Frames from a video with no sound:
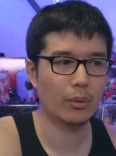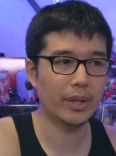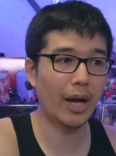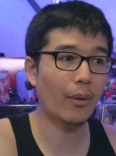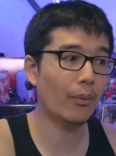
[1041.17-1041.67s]

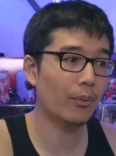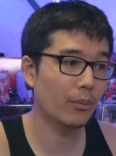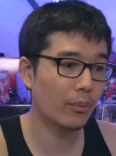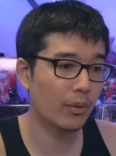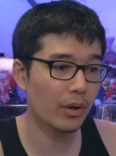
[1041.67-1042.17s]
Now,
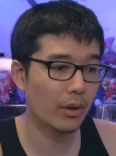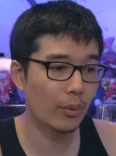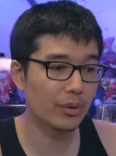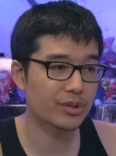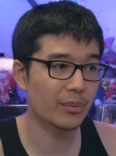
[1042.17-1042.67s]
uh,
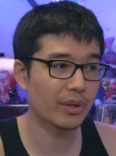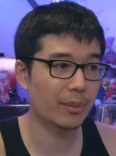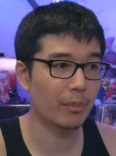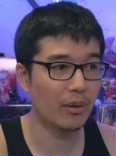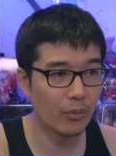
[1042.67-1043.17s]
will someone
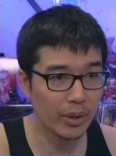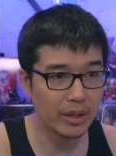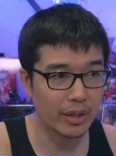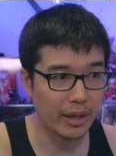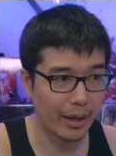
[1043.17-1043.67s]
like
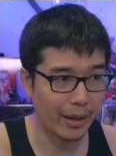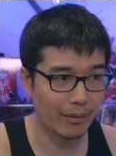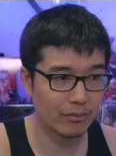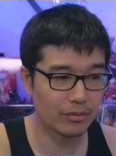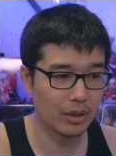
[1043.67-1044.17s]
Mavuika
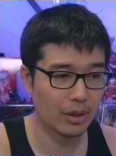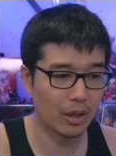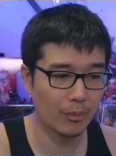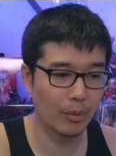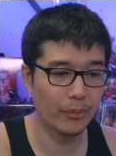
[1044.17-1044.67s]
have
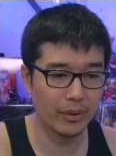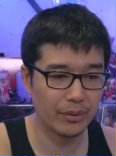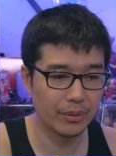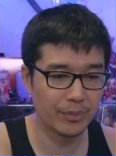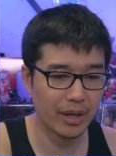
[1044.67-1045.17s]
a
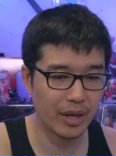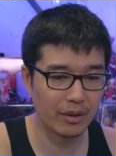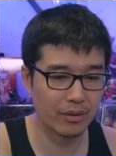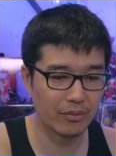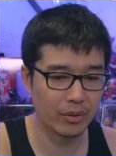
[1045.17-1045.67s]
mobility
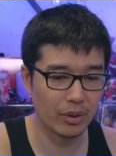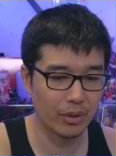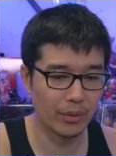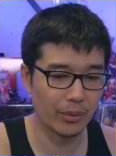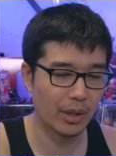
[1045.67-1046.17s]
mechanic of her
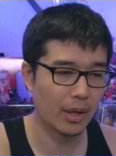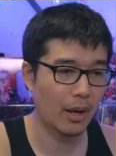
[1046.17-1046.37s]
own?